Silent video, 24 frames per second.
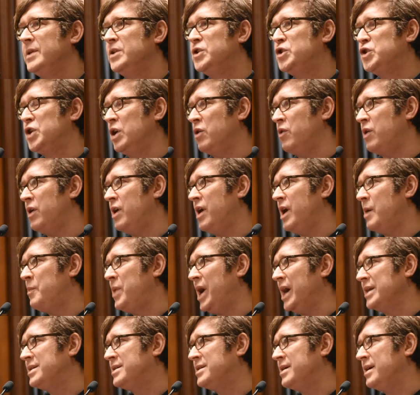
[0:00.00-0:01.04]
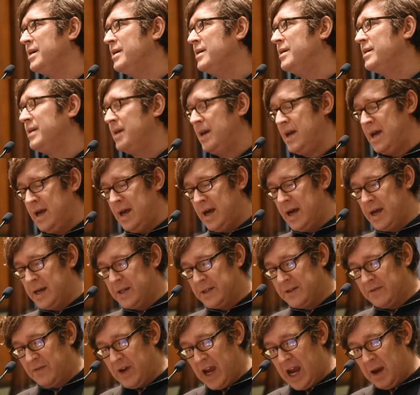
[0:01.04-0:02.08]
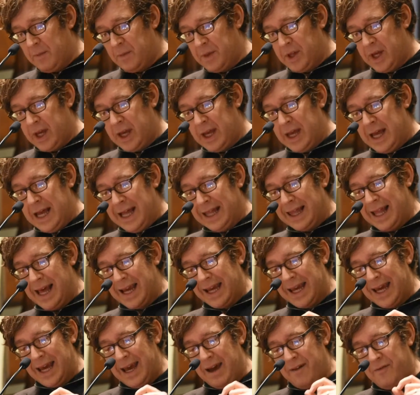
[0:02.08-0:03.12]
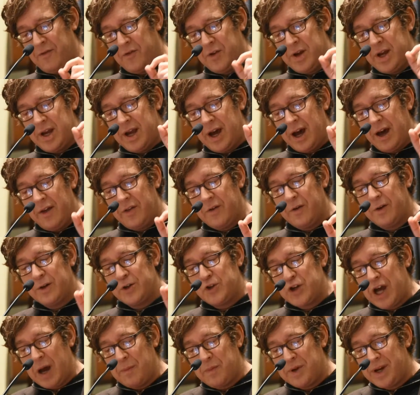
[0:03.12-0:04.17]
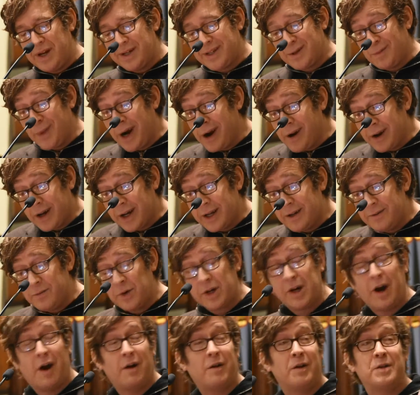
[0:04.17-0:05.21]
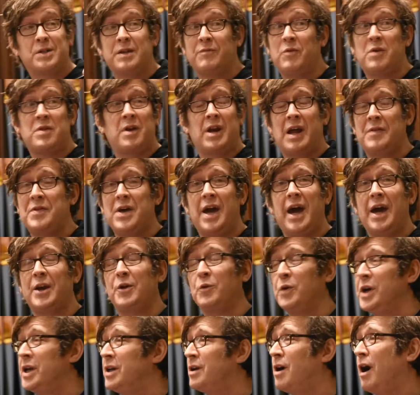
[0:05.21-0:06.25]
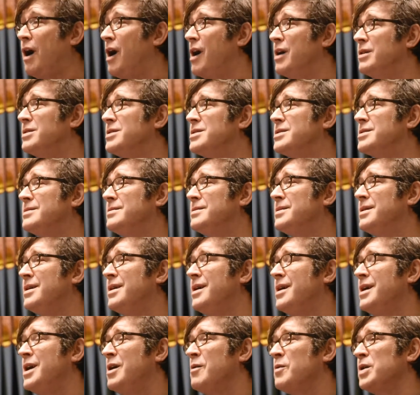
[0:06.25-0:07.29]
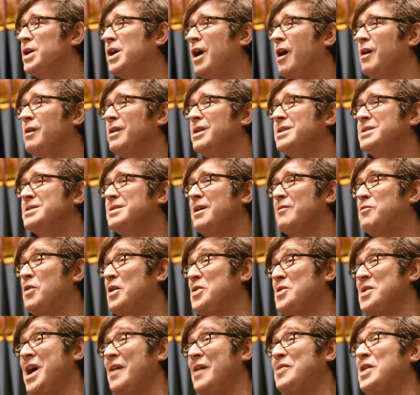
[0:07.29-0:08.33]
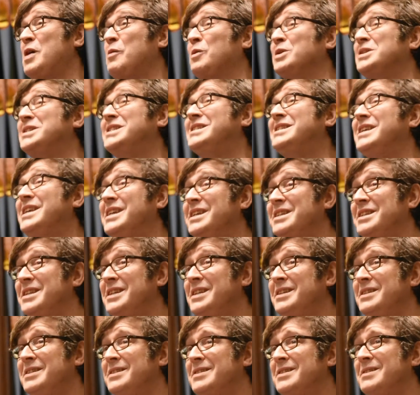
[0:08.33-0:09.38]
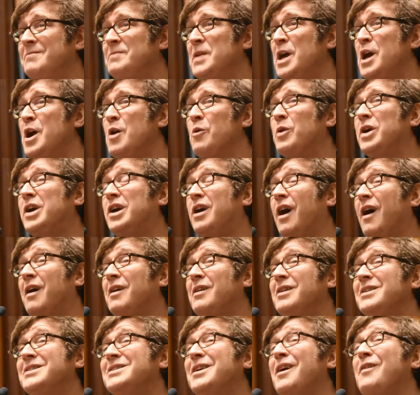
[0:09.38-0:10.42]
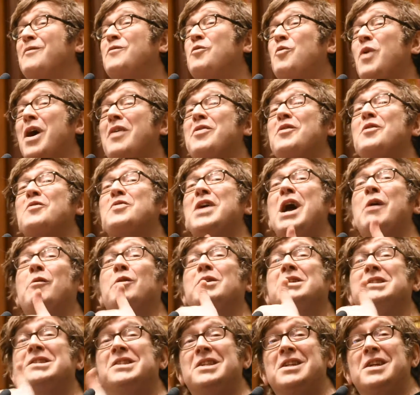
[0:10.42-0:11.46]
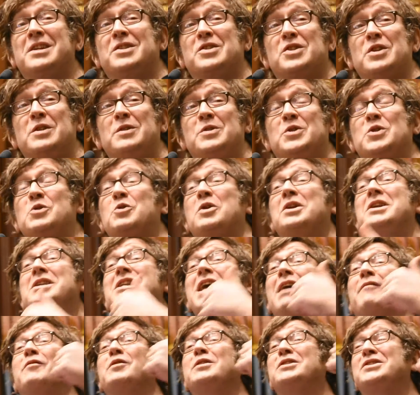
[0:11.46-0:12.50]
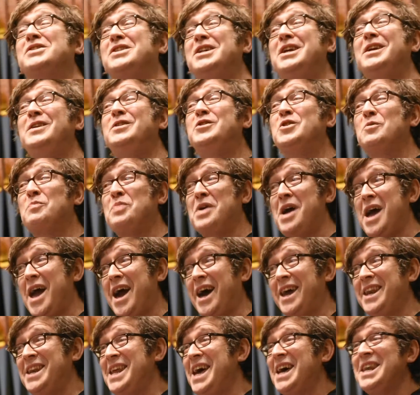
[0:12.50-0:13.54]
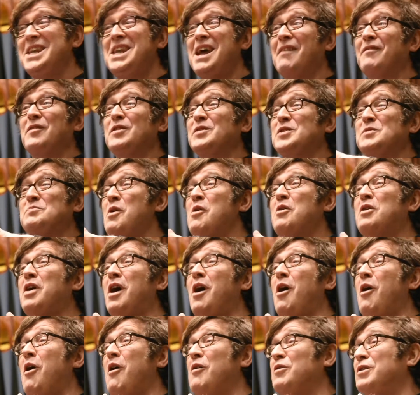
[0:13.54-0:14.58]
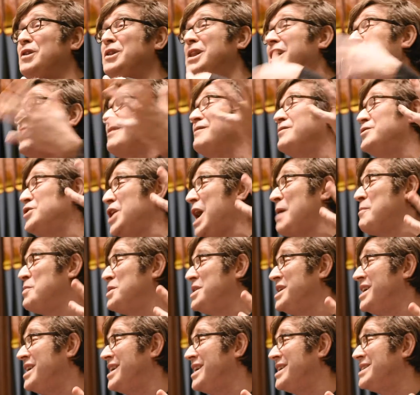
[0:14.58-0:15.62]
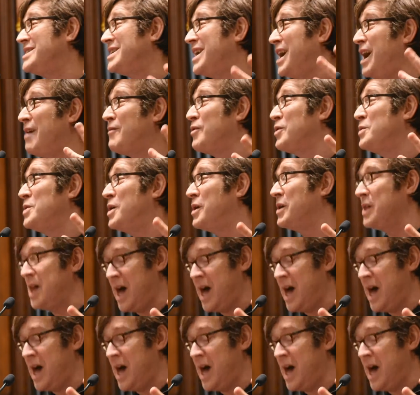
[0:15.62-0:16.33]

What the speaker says: Chiura Obata and his family, like every other Japanese American, regardless of whether or not they had green cards, regardless of whether or not they were citizens, regardless of whether they were citizens who had never seen Japan and never spoke a lick of Japanese ever in their